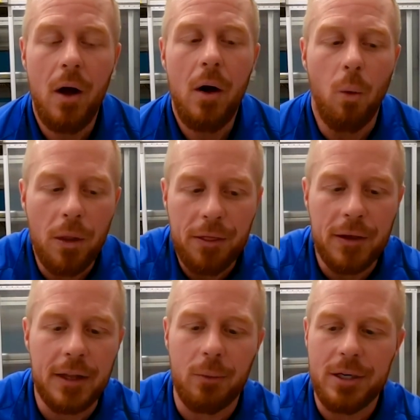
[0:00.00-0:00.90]
One
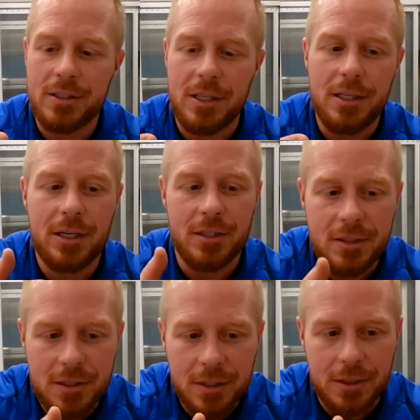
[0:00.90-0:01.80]
thing that we see
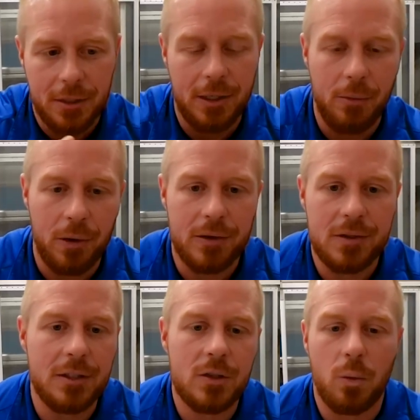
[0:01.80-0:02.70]
consistently with
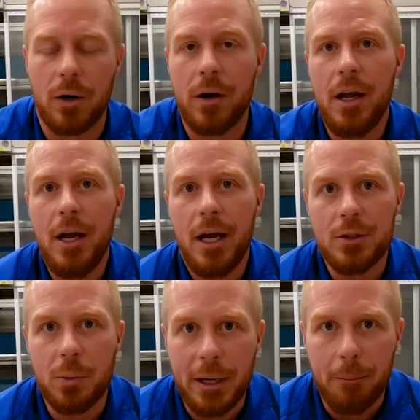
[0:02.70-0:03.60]
Ascend Squared
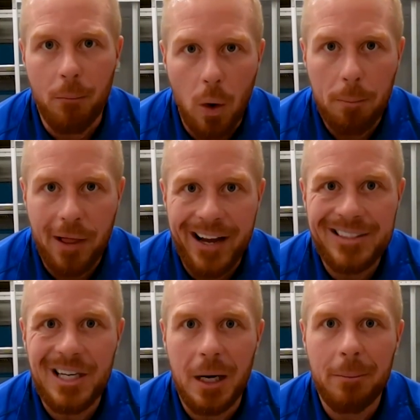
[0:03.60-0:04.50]
is we get more
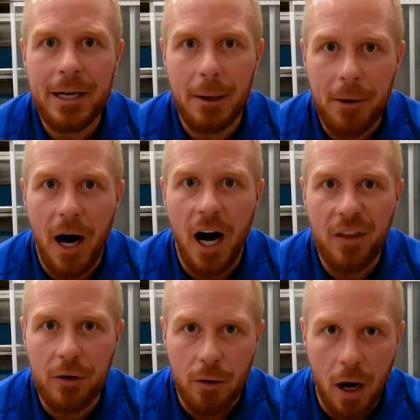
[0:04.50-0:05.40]
plants coming up out of
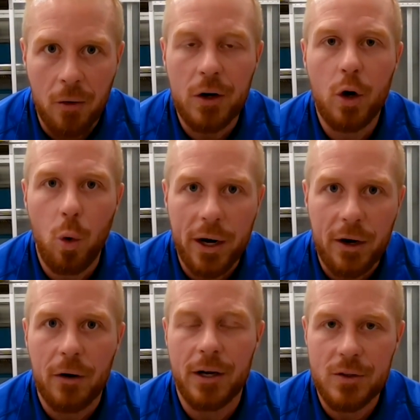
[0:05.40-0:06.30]
the ground
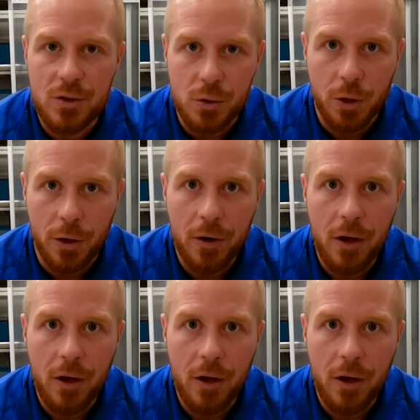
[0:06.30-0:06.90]
quicker and sooner.